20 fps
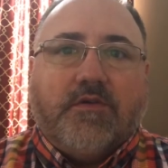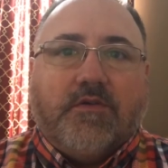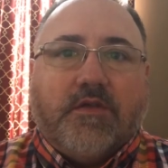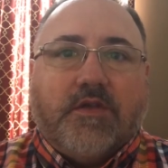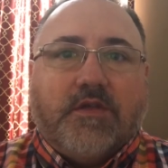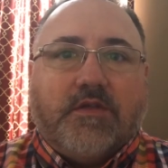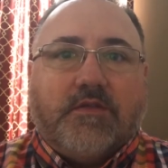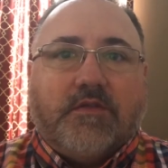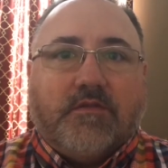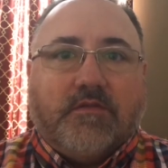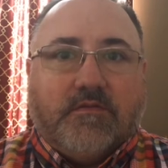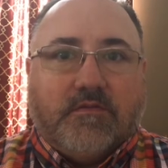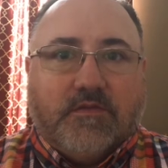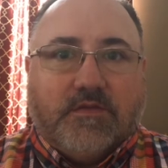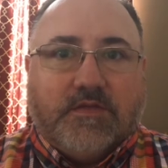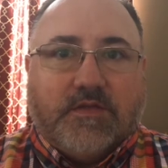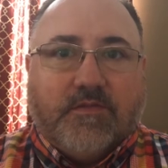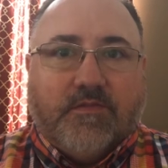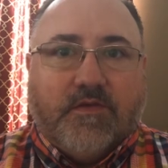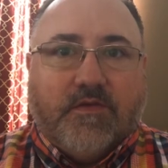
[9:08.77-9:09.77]
You'll get
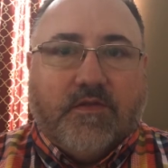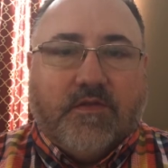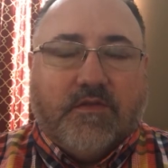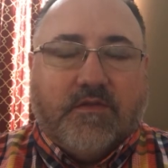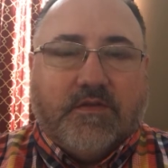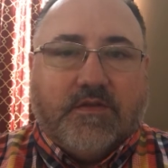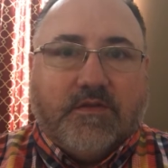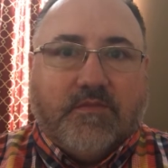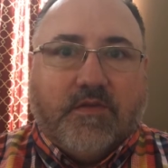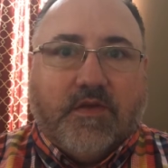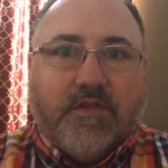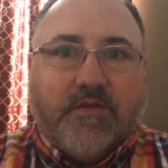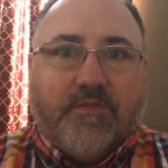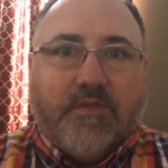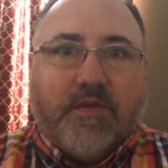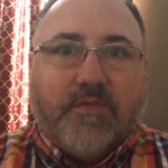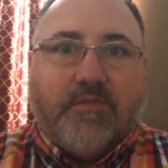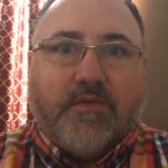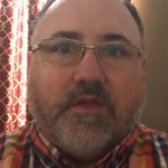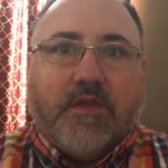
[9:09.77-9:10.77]
some other
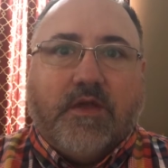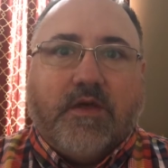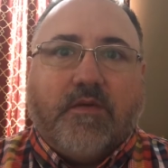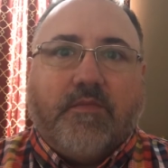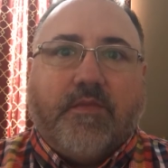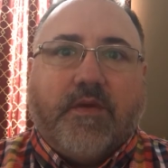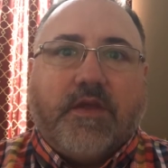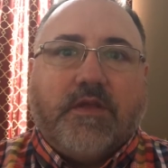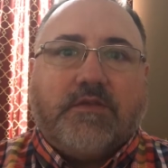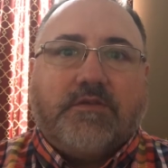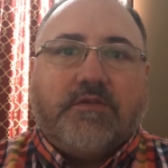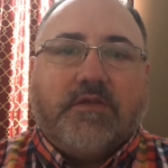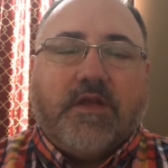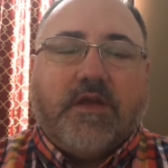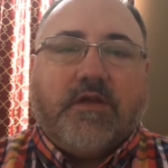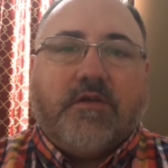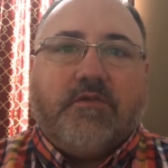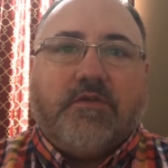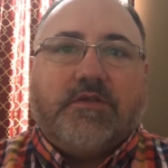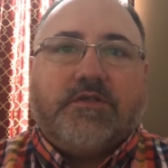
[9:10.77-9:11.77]
people to help answer
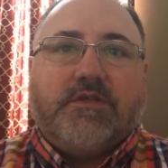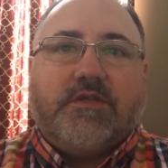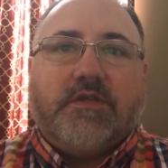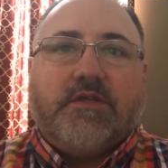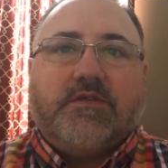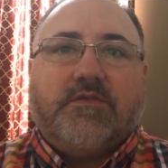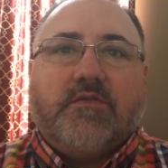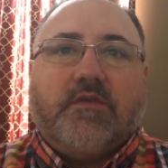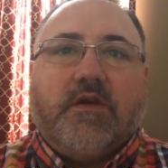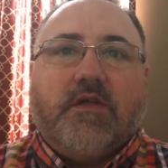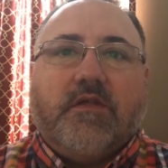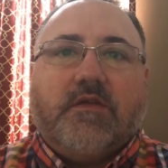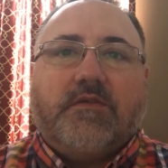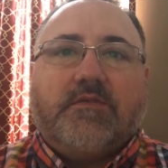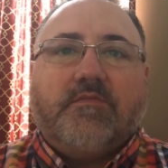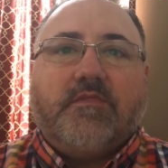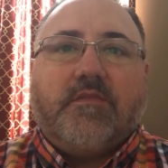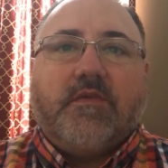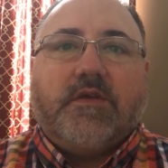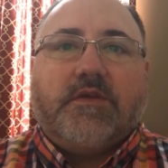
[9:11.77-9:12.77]
that question as well
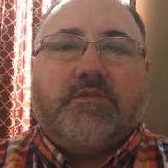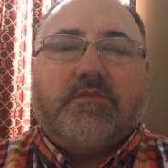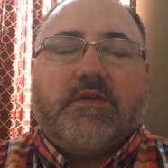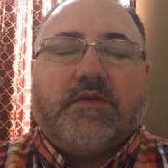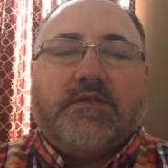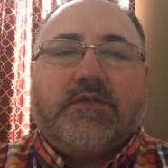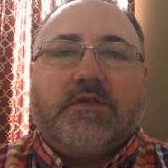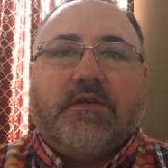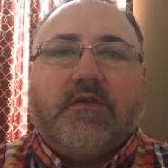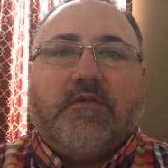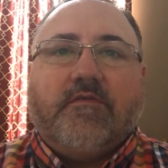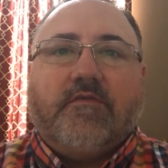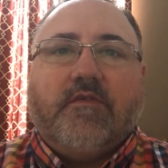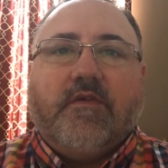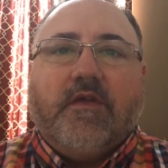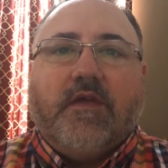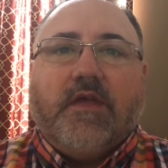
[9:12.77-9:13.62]
as myself.